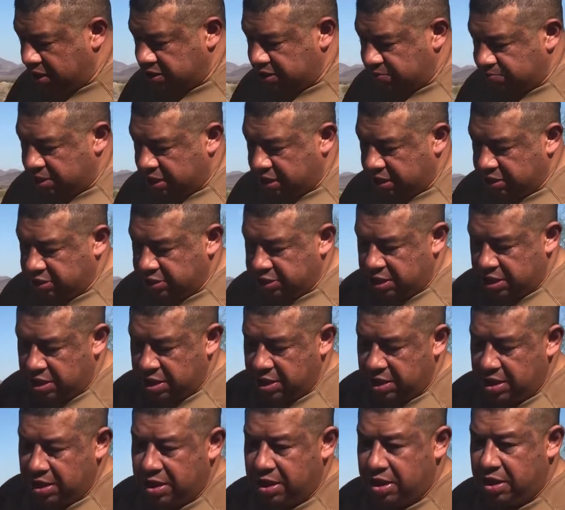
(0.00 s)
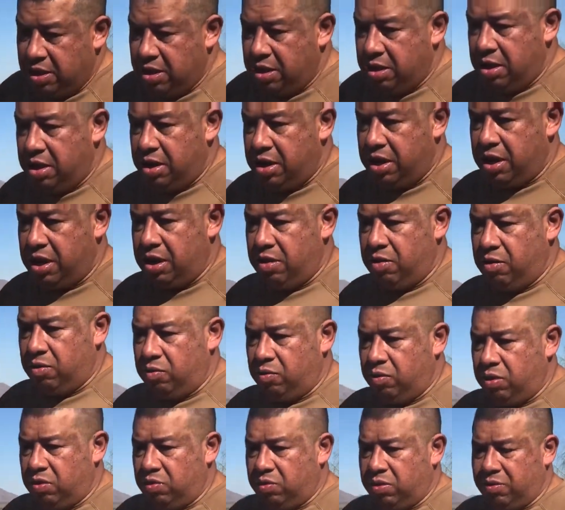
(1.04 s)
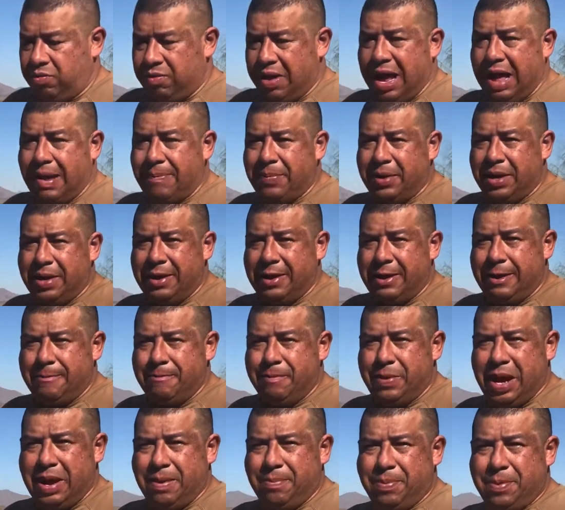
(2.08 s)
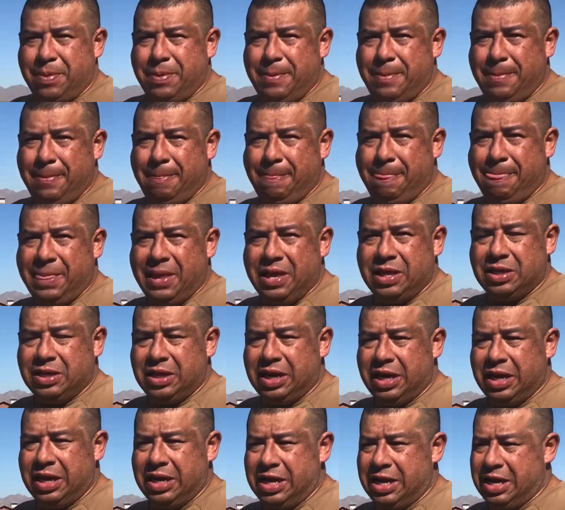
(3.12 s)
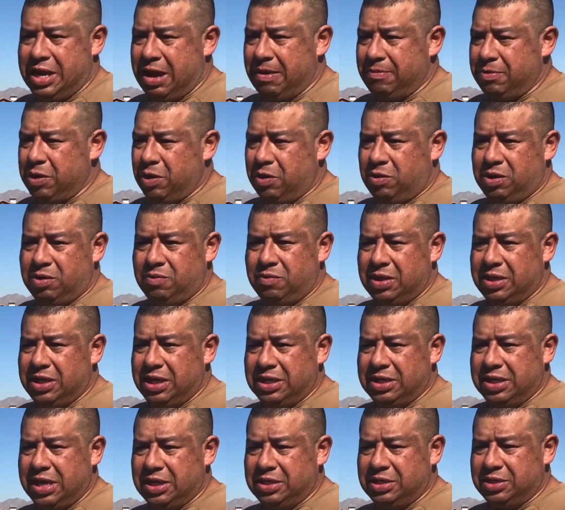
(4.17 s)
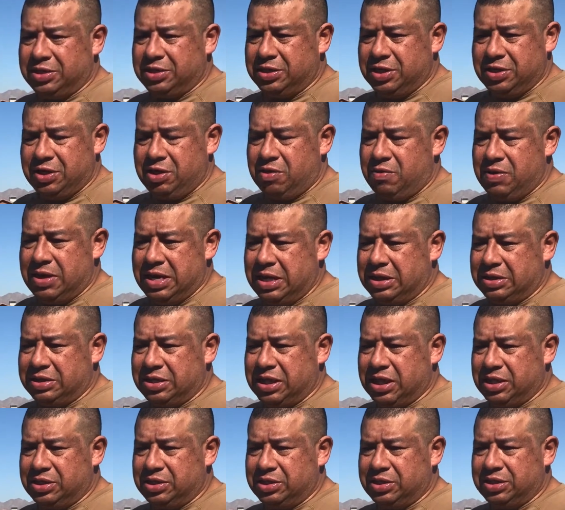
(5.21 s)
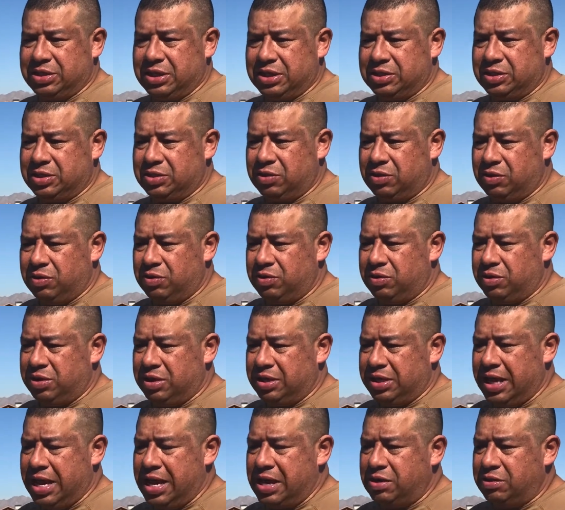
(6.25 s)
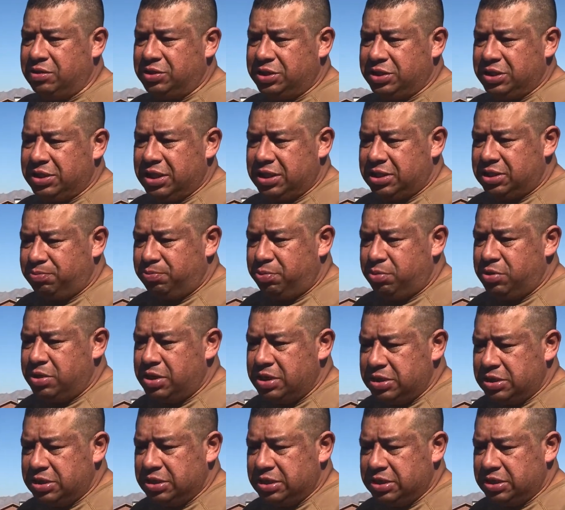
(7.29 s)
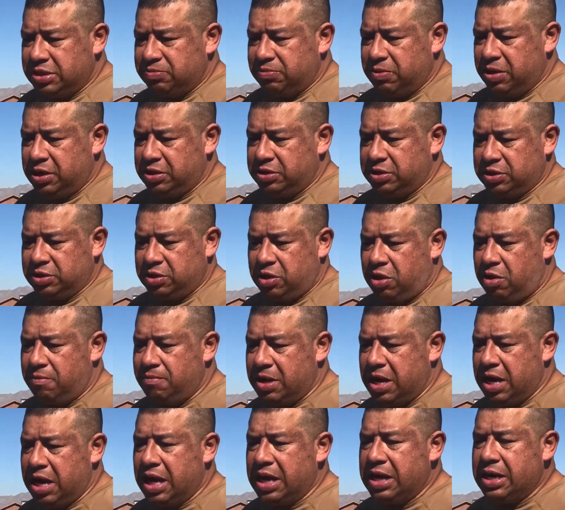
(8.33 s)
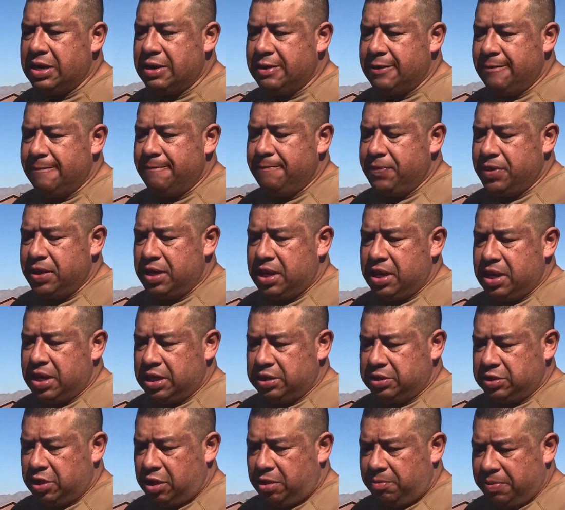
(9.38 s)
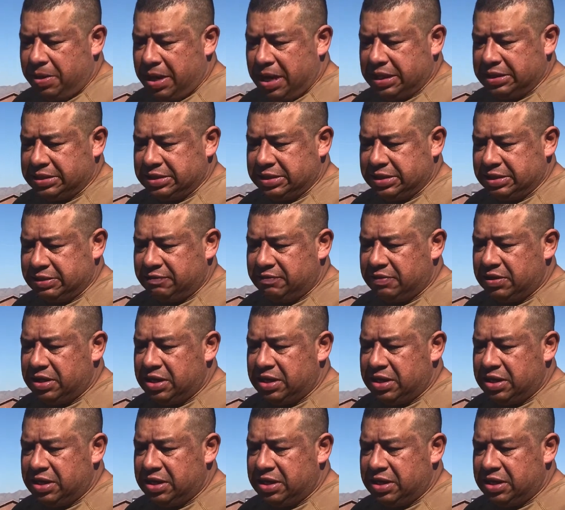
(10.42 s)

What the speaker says: smudge, we wrap it in paper, and I'm the only one that touches it. No one else touches it. So the energy that's put into the smudge is all mine. It's all positive.